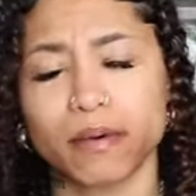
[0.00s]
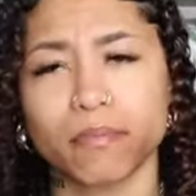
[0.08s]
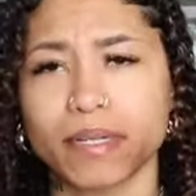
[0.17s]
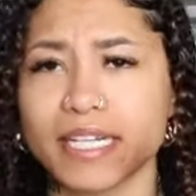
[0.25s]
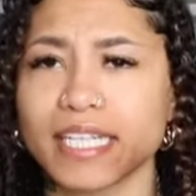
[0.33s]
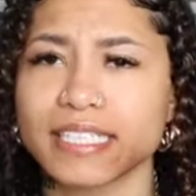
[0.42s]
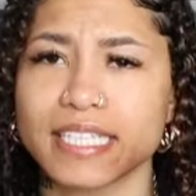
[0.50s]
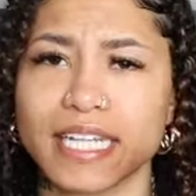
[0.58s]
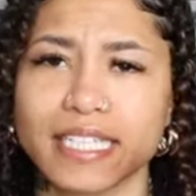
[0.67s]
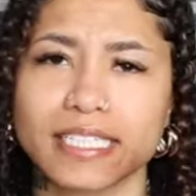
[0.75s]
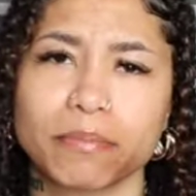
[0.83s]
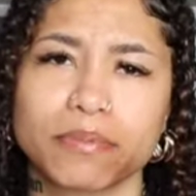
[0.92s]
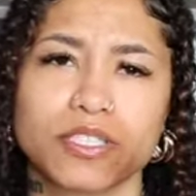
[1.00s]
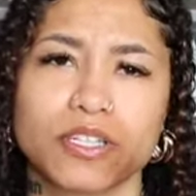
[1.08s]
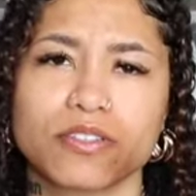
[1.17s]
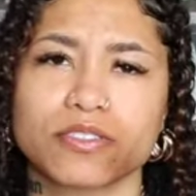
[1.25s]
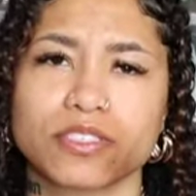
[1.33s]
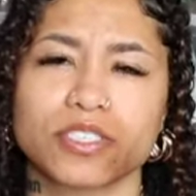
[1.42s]
But that's the next
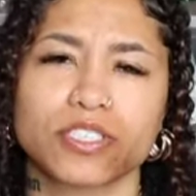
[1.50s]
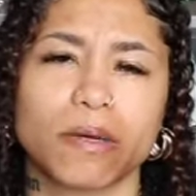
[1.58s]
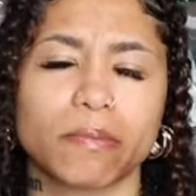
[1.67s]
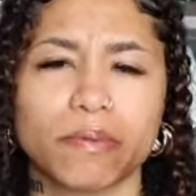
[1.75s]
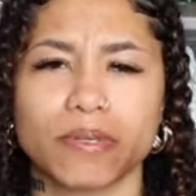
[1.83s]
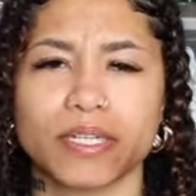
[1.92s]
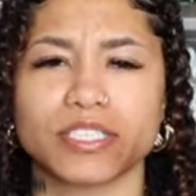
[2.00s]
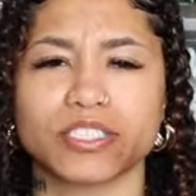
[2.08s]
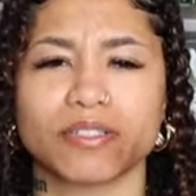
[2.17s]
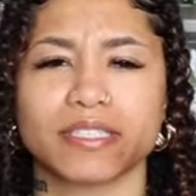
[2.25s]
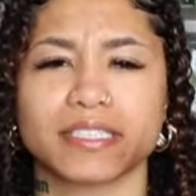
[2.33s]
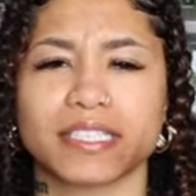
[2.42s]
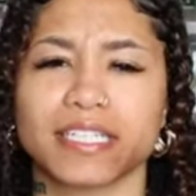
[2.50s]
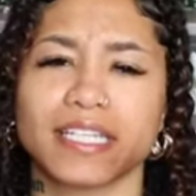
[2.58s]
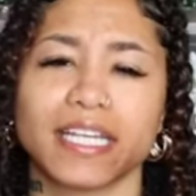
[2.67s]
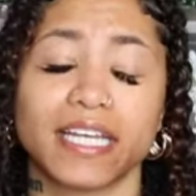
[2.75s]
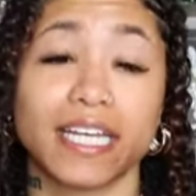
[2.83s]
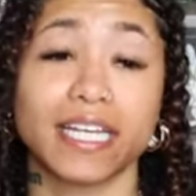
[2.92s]
episode, so this is going to be really interesting.
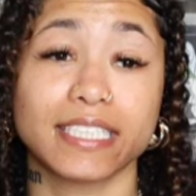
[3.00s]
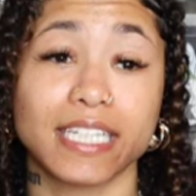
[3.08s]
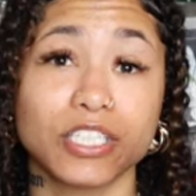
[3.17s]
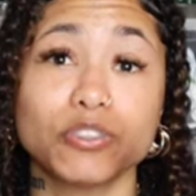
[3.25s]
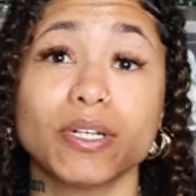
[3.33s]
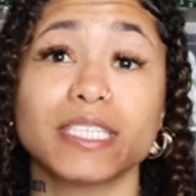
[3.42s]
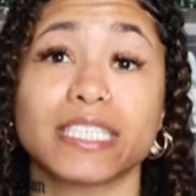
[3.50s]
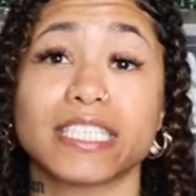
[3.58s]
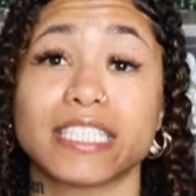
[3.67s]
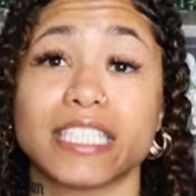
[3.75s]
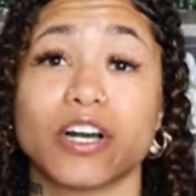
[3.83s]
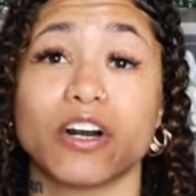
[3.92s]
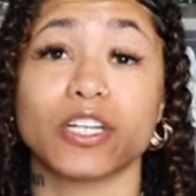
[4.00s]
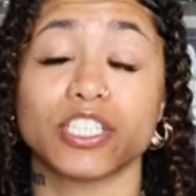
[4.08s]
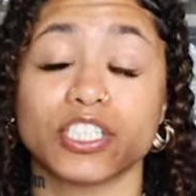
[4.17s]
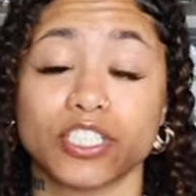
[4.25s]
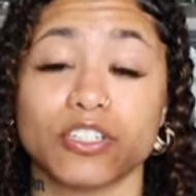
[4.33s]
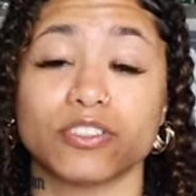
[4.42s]
It's interesting to see all
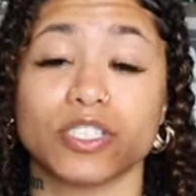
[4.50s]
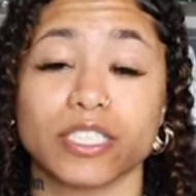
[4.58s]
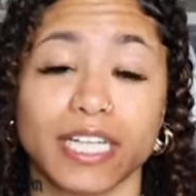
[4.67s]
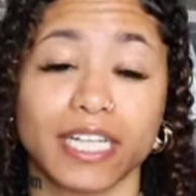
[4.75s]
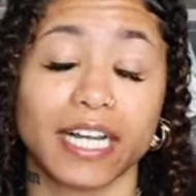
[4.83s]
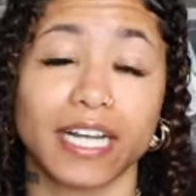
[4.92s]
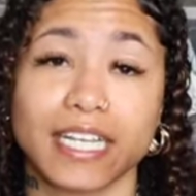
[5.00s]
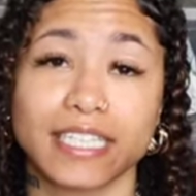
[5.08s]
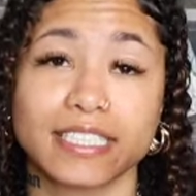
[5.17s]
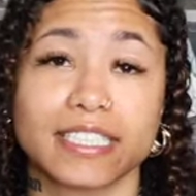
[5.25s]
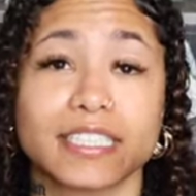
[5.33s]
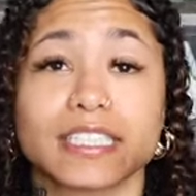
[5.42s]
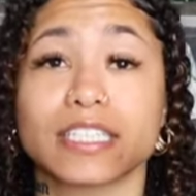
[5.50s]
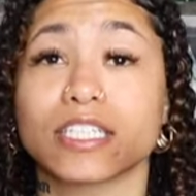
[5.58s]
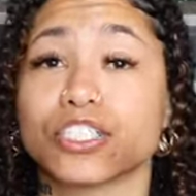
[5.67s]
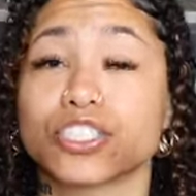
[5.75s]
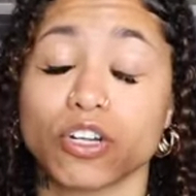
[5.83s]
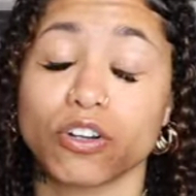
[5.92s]
these surgeries. Like, I guess this is a
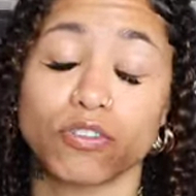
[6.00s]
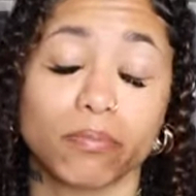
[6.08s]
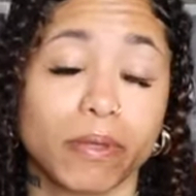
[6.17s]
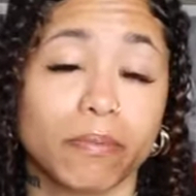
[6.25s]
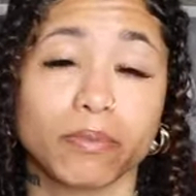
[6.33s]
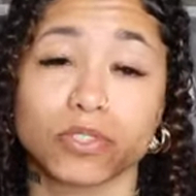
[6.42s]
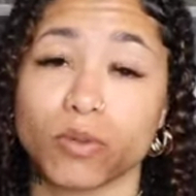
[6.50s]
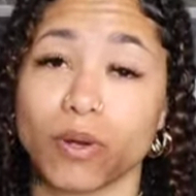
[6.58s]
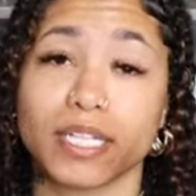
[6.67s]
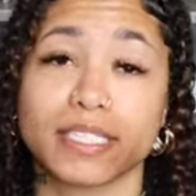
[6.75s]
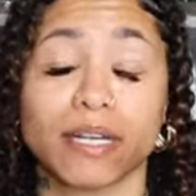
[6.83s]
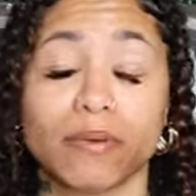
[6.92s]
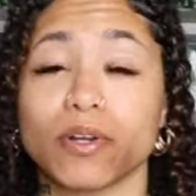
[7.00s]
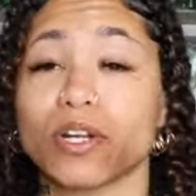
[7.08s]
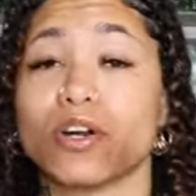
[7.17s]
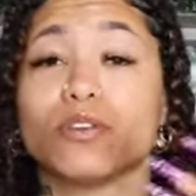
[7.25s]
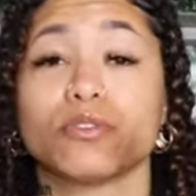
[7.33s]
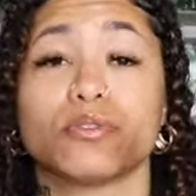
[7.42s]
good show for people to watch that want
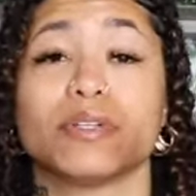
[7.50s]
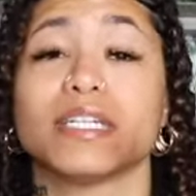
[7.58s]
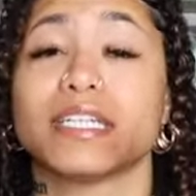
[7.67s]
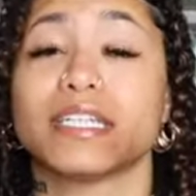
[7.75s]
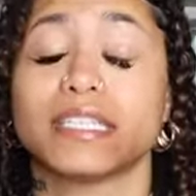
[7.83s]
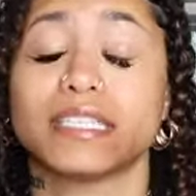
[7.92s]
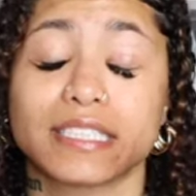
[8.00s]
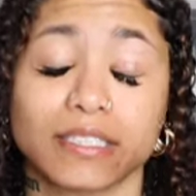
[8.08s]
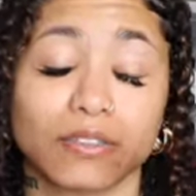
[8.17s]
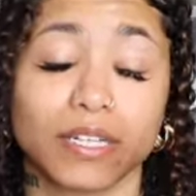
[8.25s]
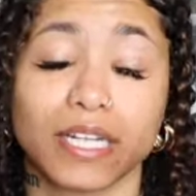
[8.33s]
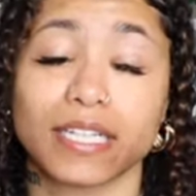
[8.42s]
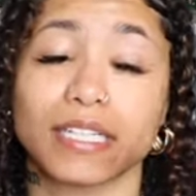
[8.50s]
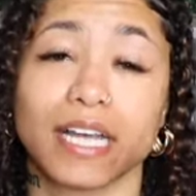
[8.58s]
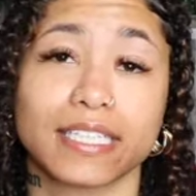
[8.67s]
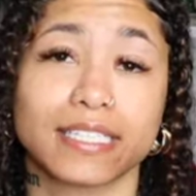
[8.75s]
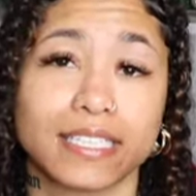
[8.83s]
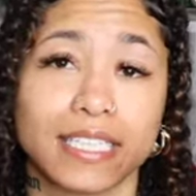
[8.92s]
to go through any of this, so they can,
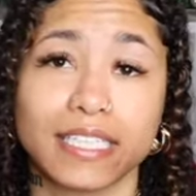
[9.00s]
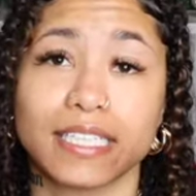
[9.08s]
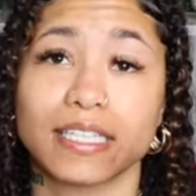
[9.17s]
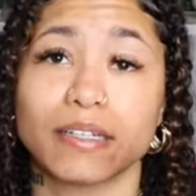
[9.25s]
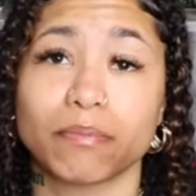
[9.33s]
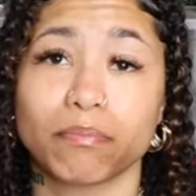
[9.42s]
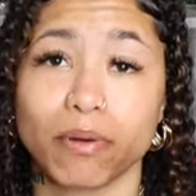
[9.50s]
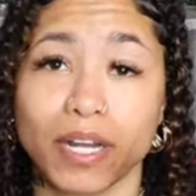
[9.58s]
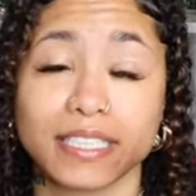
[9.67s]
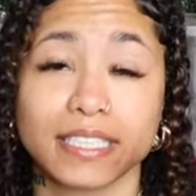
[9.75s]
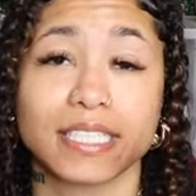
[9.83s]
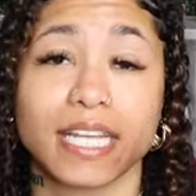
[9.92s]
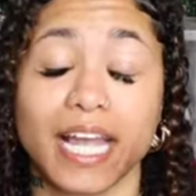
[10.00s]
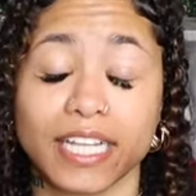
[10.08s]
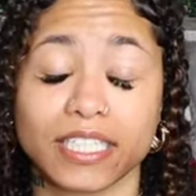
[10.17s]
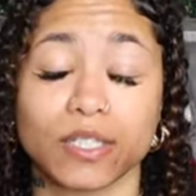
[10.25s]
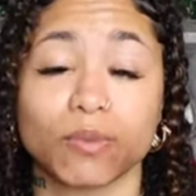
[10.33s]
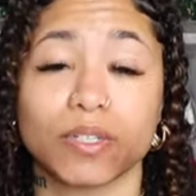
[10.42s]
like, see the process of
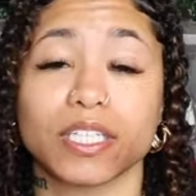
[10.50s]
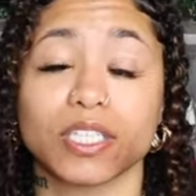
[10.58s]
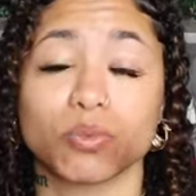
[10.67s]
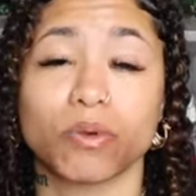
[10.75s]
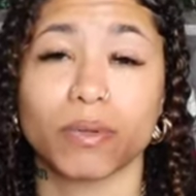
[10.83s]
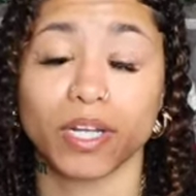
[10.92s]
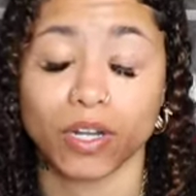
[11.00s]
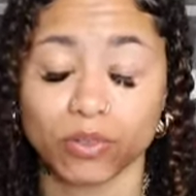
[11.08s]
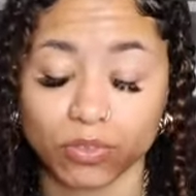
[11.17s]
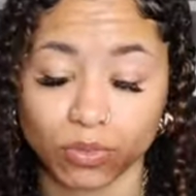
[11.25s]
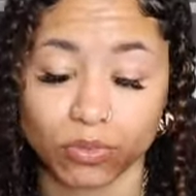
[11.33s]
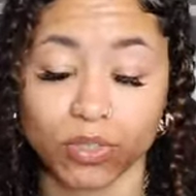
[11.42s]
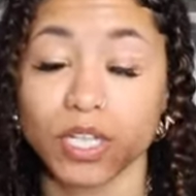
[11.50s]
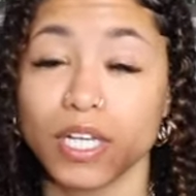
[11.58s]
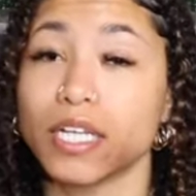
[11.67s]
actually what these women go through